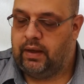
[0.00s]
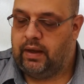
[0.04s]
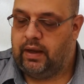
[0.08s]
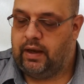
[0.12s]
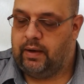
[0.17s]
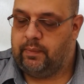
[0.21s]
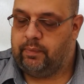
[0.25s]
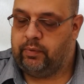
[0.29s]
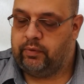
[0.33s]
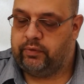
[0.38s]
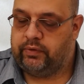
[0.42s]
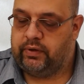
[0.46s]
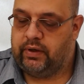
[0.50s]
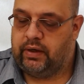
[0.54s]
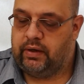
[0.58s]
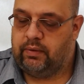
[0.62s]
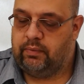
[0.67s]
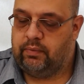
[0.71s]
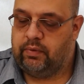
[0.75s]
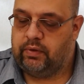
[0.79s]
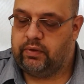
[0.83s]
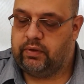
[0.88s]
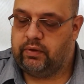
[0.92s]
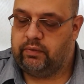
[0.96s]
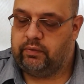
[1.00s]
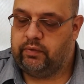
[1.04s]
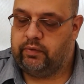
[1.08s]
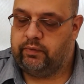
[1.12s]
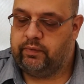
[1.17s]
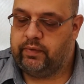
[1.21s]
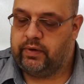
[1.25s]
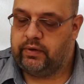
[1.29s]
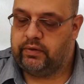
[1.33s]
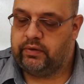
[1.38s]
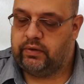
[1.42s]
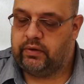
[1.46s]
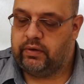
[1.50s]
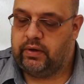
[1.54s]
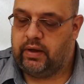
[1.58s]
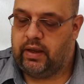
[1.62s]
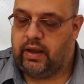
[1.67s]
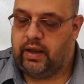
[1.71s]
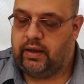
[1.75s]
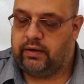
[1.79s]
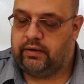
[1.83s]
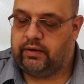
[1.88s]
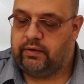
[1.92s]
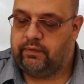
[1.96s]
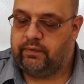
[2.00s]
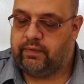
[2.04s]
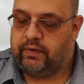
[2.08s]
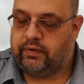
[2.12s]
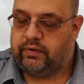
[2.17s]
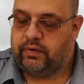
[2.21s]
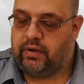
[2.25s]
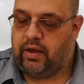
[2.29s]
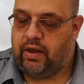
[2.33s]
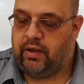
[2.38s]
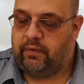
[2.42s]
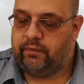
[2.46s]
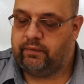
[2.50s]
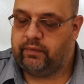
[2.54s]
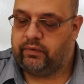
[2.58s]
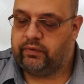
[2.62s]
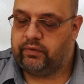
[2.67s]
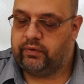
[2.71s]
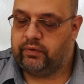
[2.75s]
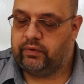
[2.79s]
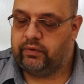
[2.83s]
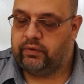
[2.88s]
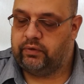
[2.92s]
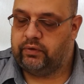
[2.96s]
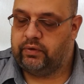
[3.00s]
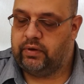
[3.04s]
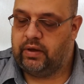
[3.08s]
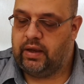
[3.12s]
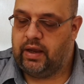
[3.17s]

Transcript: and proceeded with a revision as if its officers